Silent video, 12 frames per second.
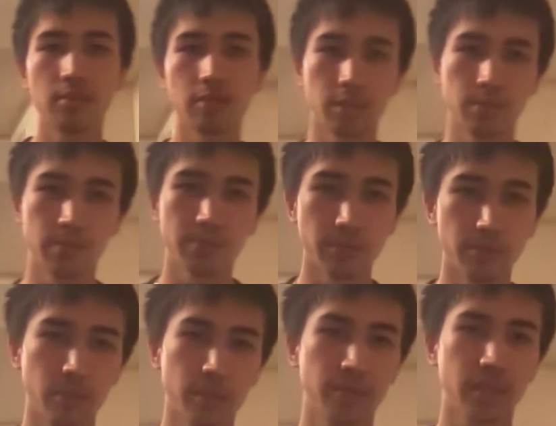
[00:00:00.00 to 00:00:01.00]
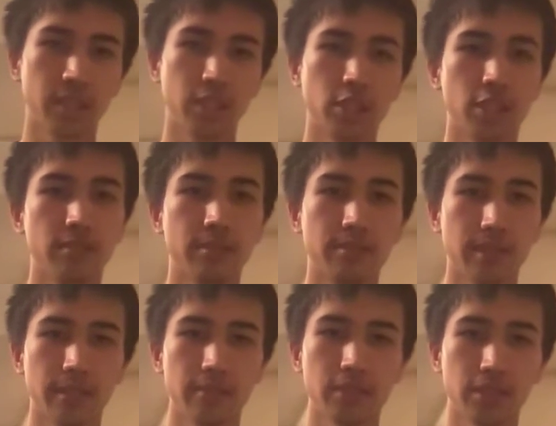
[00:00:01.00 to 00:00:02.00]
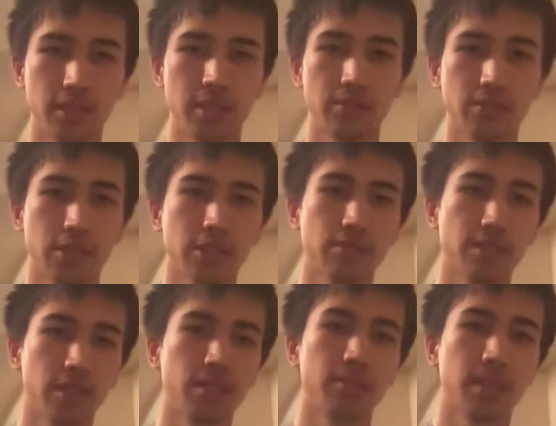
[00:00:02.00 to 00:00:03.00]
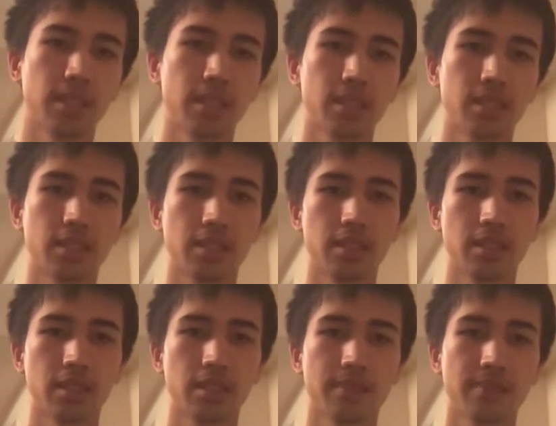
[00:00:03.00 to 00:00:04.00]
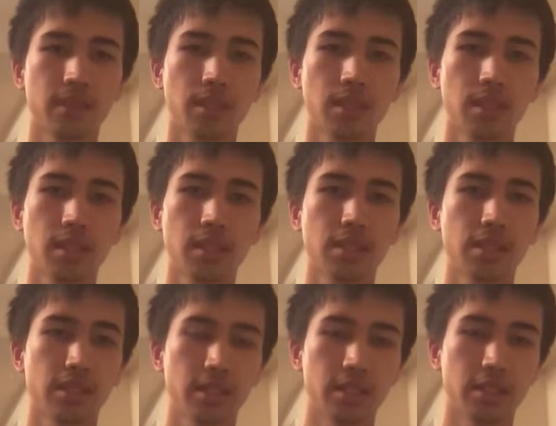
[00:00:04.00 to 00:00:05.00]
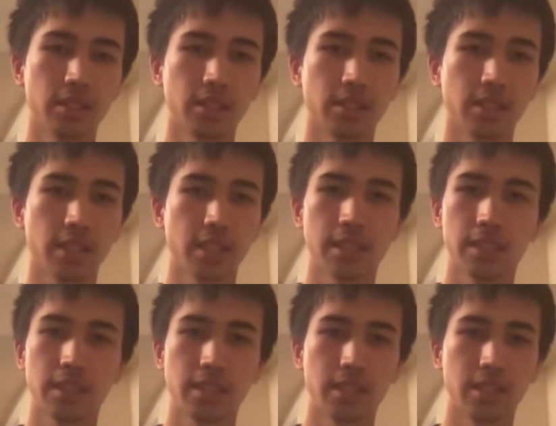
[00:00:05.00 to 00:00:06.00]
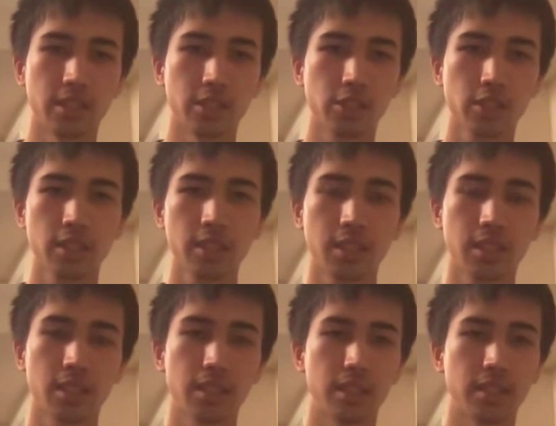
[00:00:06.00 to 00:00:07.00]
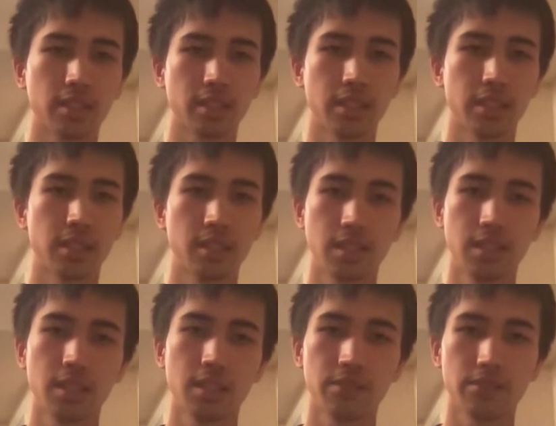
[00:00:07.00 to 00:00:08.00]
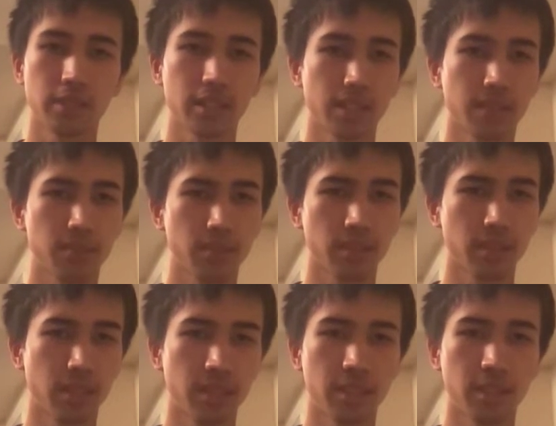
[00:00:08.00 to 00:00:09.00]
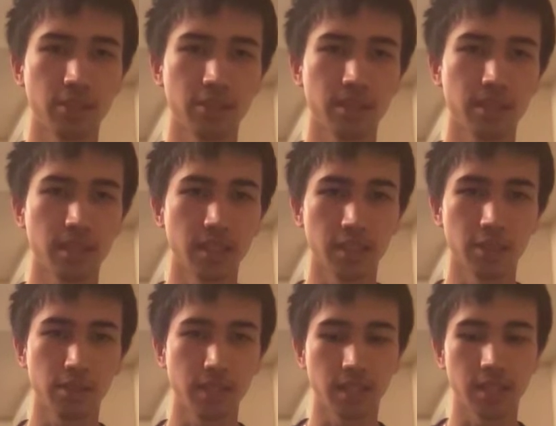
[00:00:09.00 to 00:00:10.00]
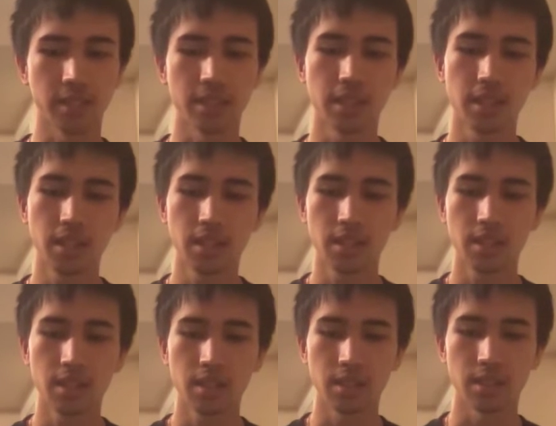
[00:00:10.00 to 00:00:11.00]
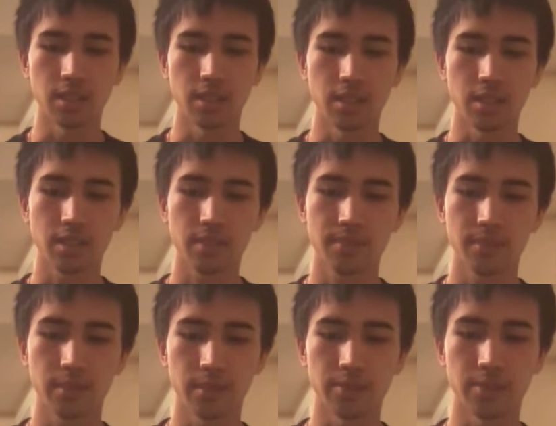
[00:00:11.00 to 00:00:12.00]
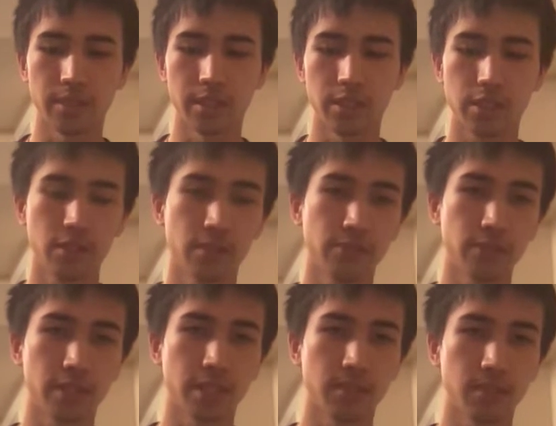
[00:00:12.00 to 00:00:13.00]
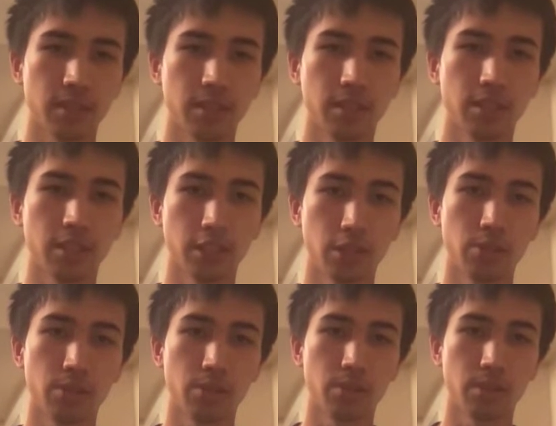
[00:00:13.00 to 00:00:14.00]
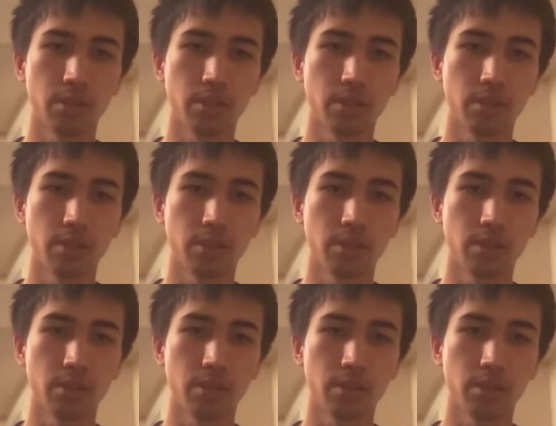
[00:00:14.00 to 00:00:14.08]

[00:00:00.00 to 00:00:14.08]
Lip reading: Well, before we can achieve it, we have to first find a way to send it into the sky. And usually it's, for example, a low satellite would reach, for example, the low